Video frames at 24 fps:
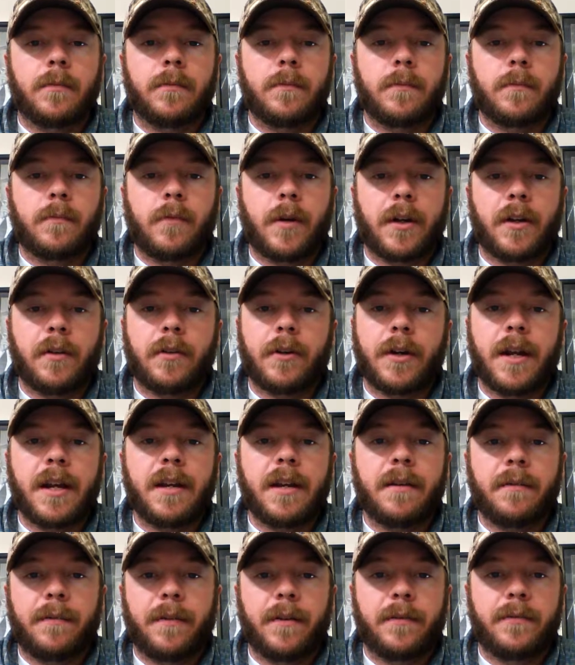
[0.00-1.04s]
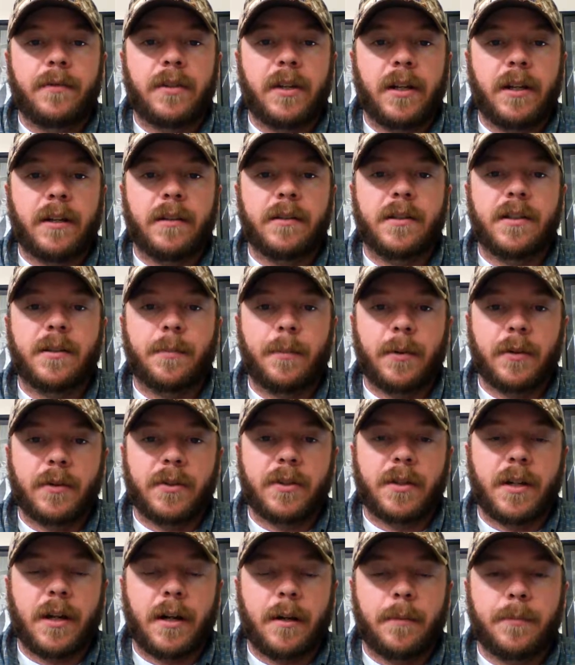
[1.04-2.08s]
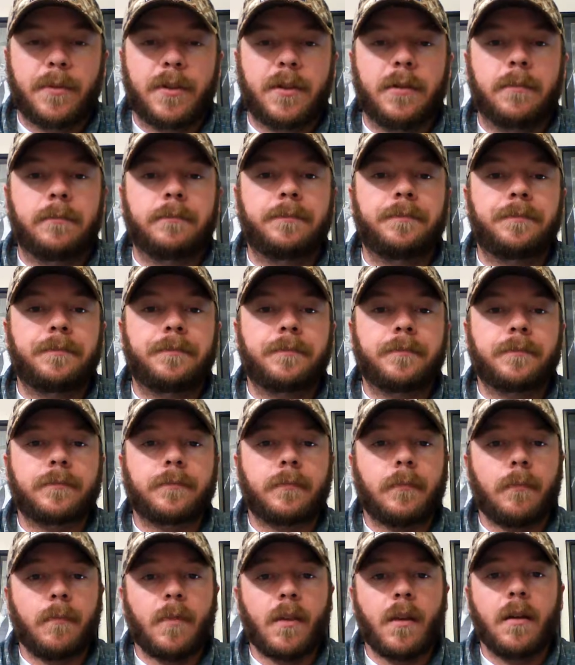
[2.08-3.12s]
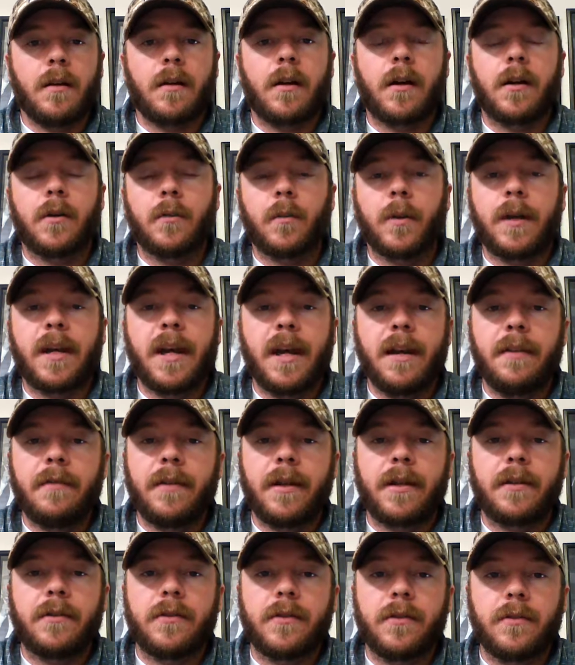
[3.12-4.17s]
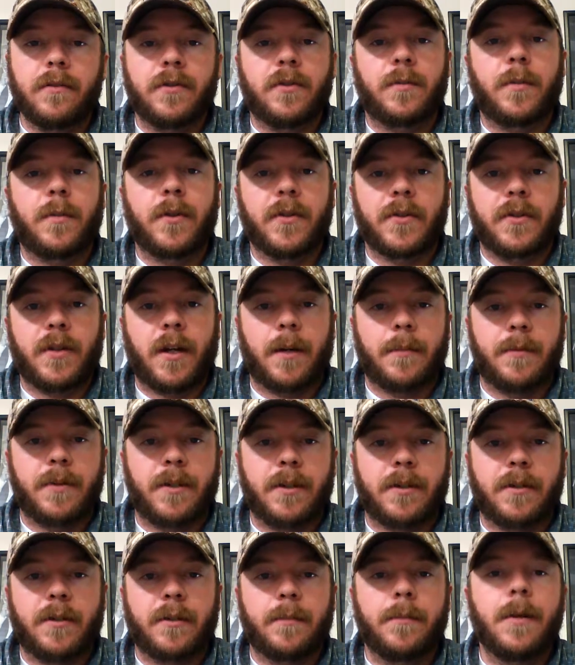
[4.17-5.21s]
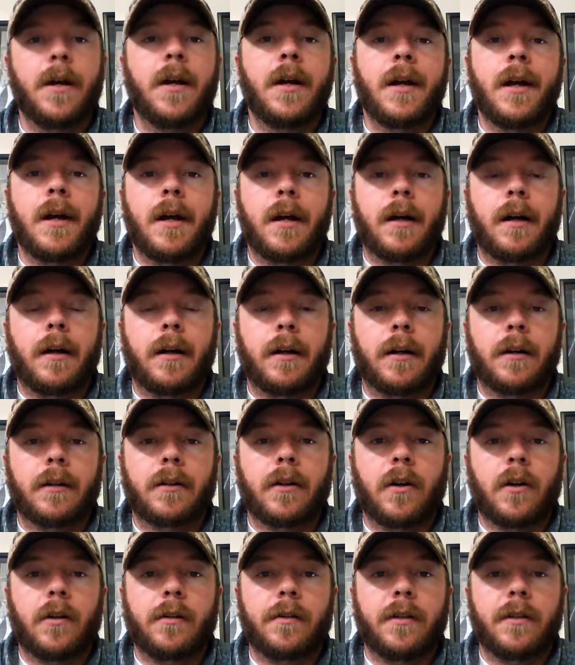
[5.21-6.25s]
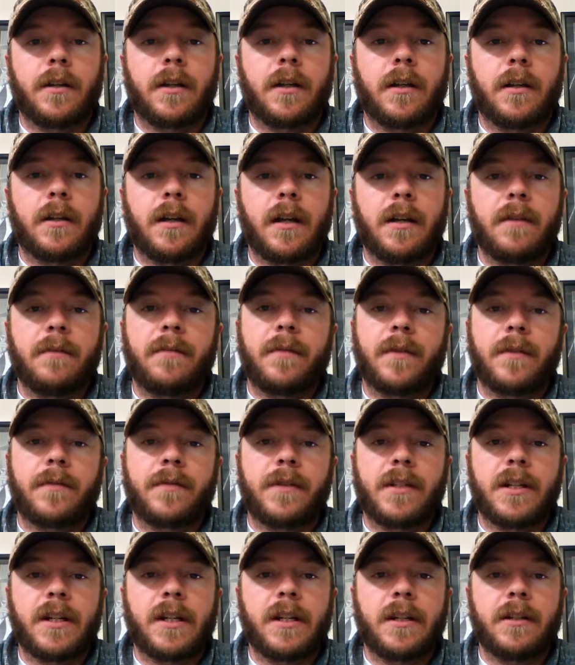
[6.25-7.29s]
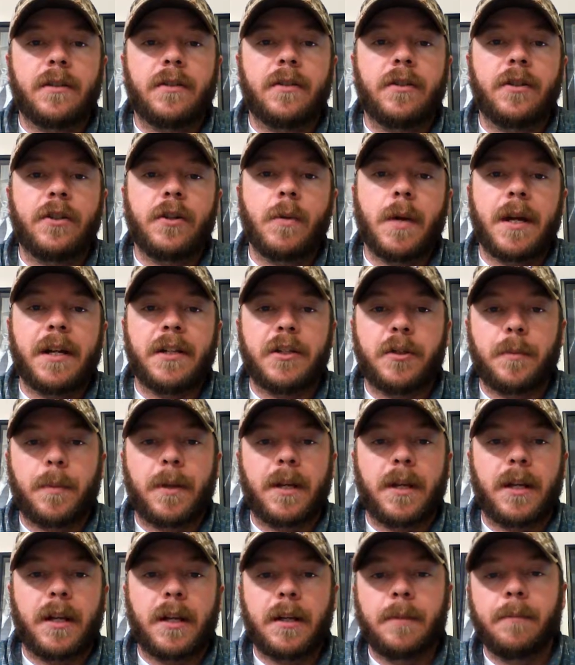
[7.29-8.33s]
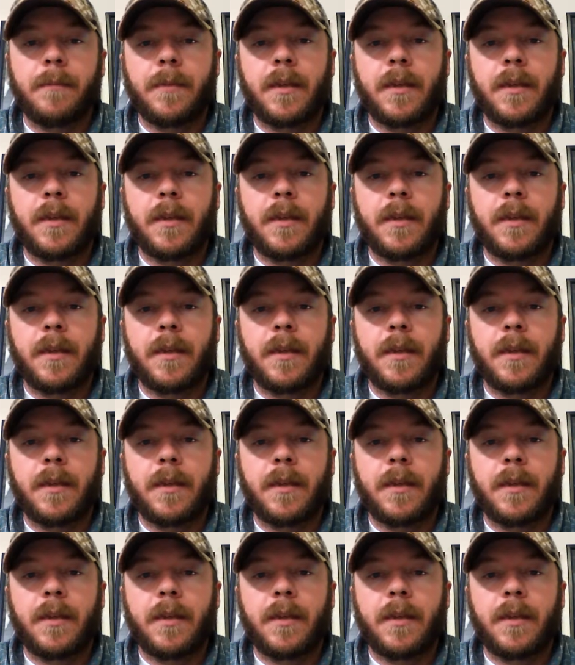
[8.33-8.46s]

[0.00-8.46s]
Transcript: regular 815 spill stops. We have a new spill stop system called the 815 UHP,